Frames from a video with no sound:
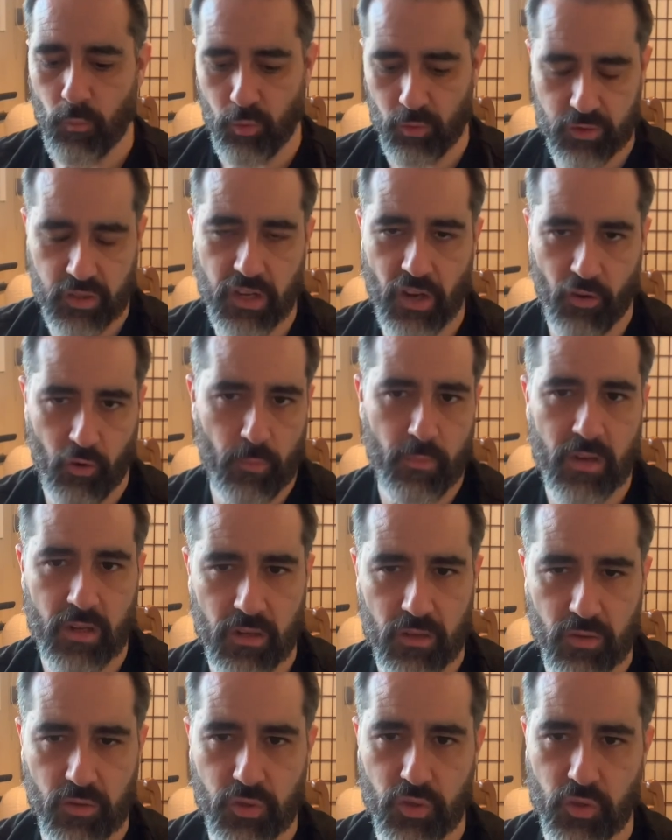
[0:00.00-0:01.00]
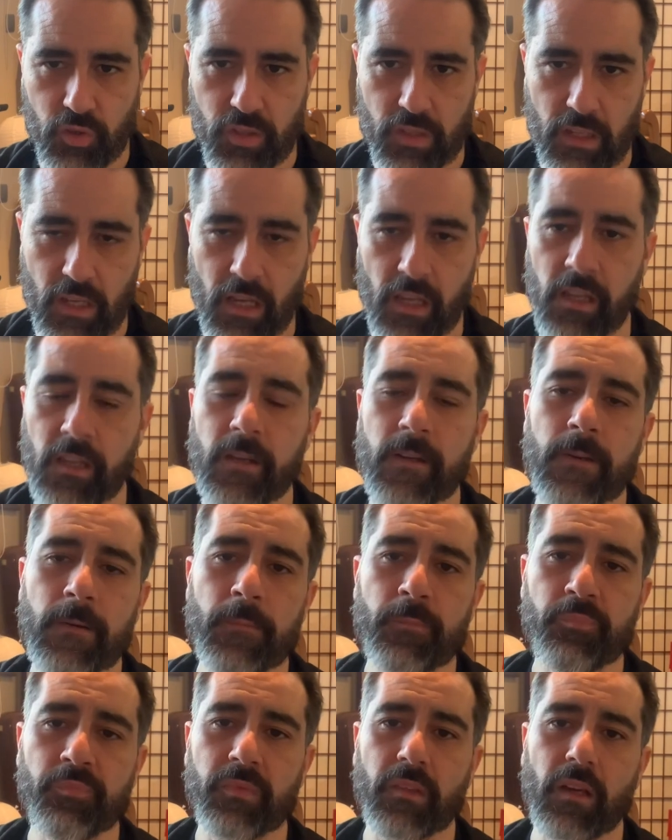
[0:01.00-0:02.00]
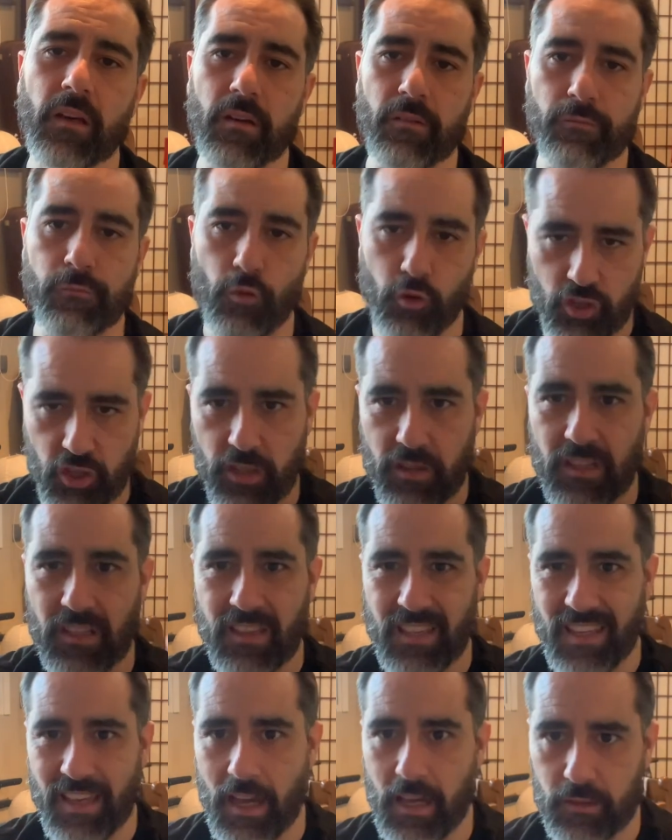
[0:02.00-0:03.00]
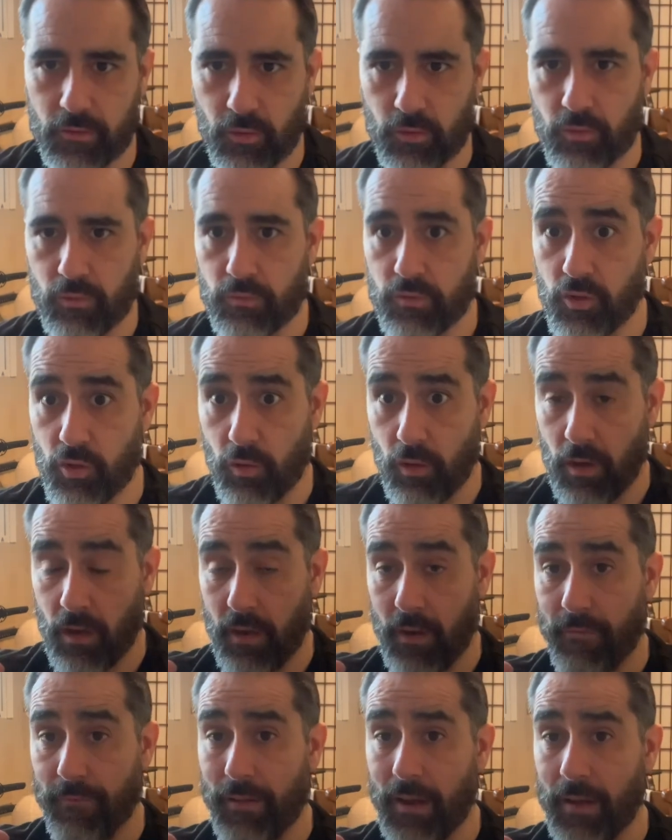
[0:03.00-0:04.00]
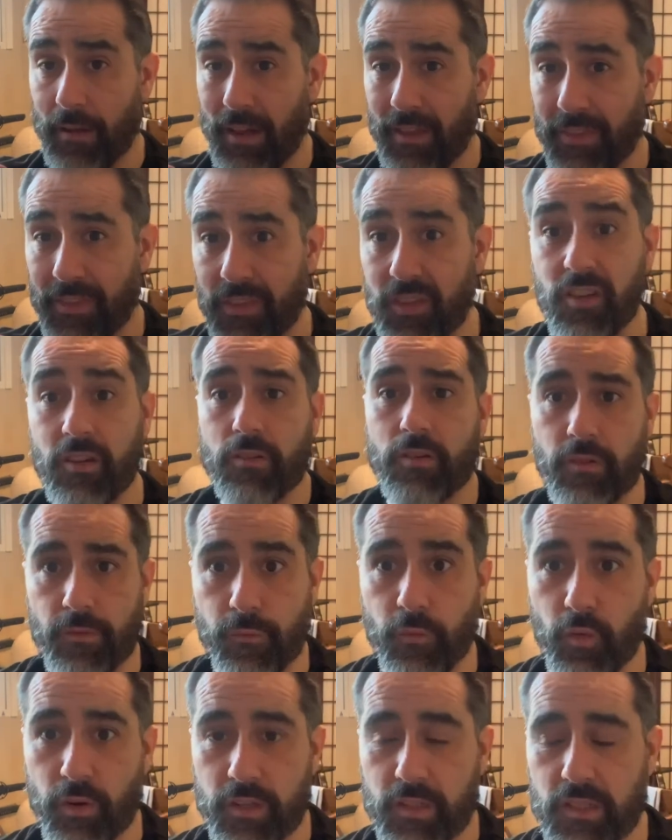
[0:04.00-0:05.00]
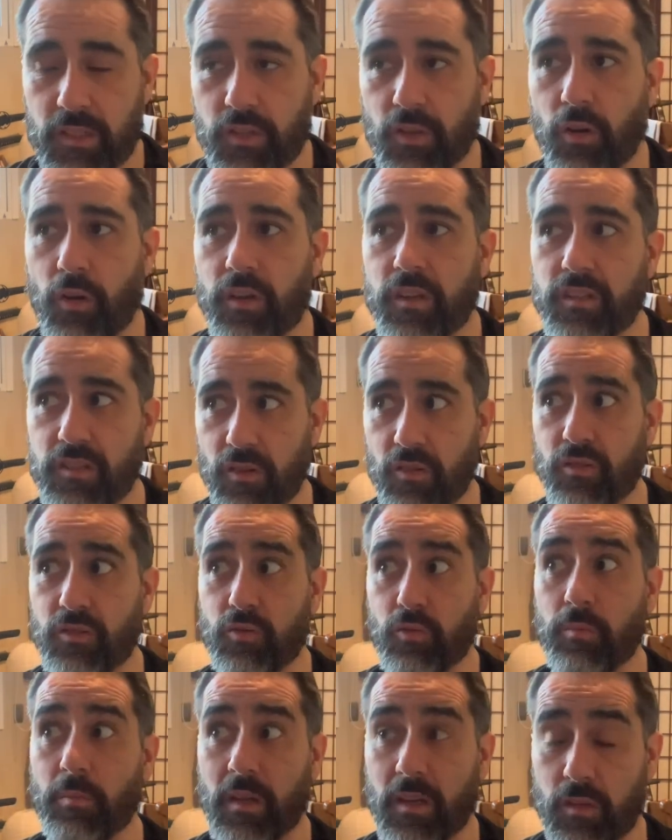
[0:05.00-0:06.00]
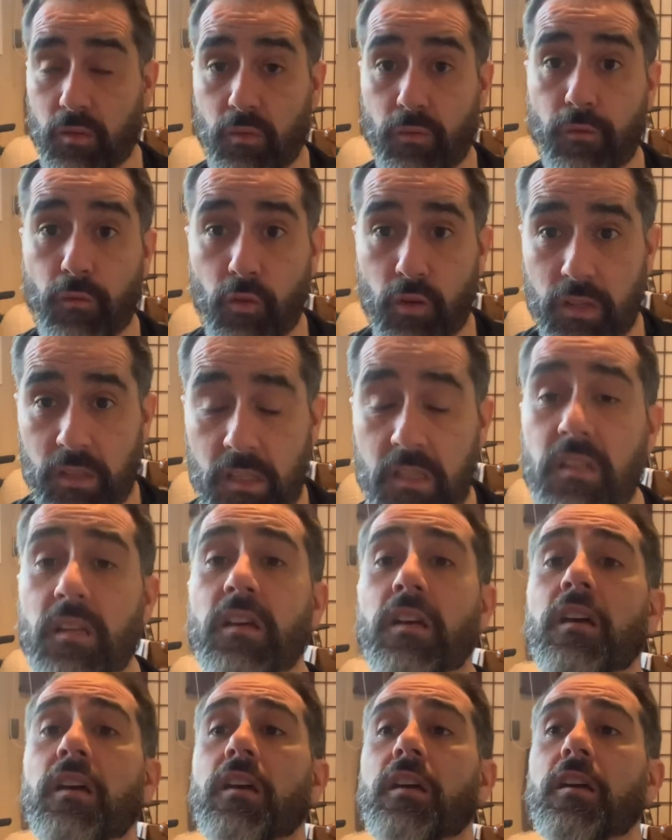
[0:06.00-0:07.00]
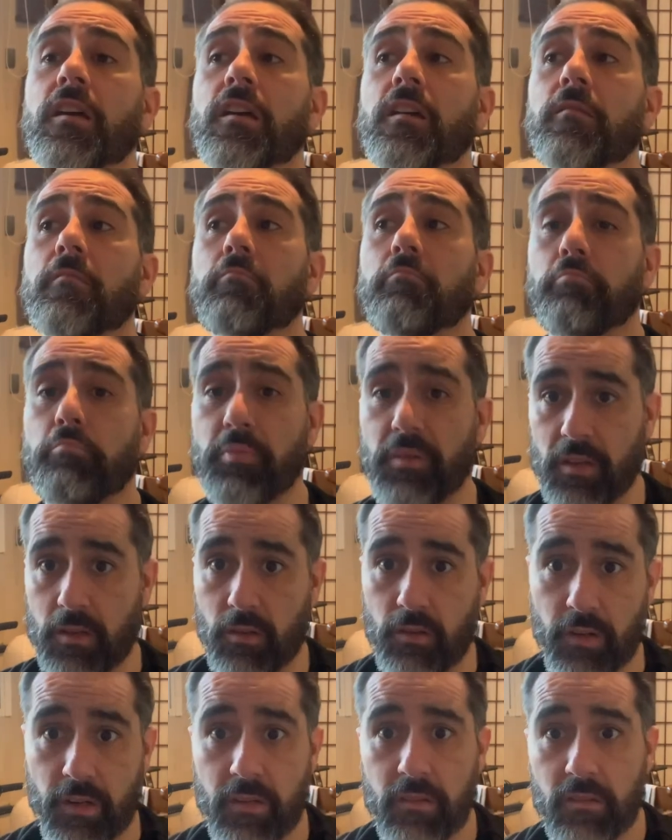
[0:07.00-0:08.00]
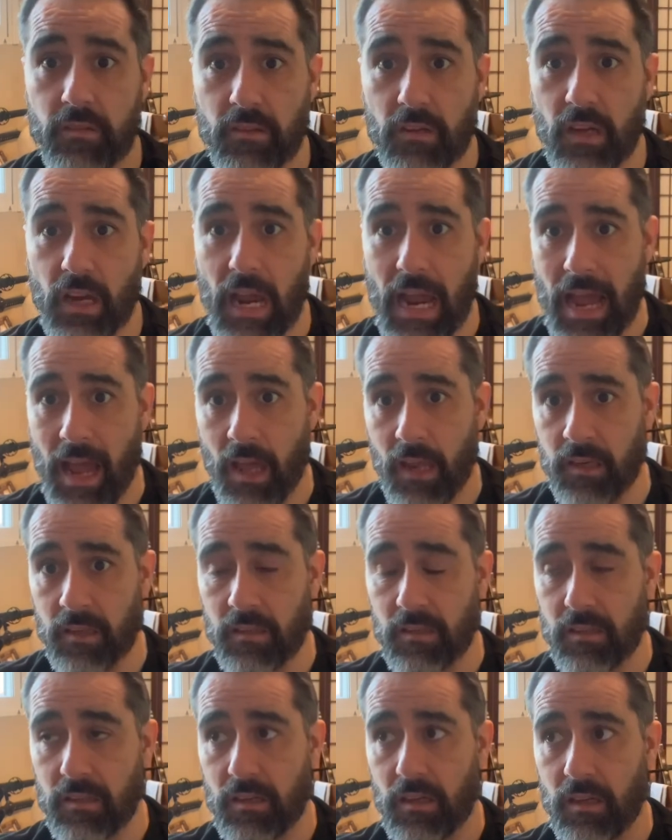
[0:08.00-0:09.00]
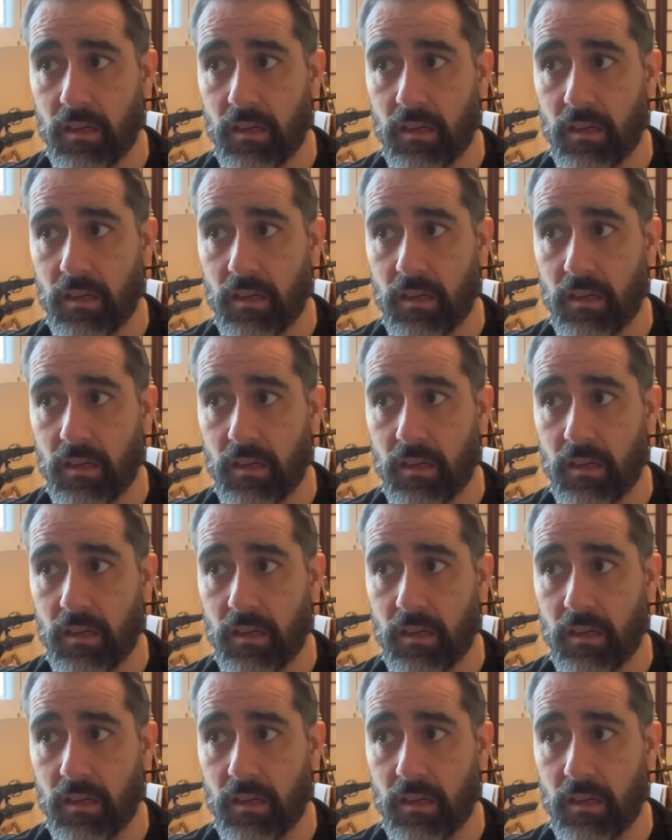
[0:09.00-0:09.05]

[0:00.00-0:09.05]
Giacomini used to say, voce di teatro, so a theater voice, so it's going to make your voice bigger and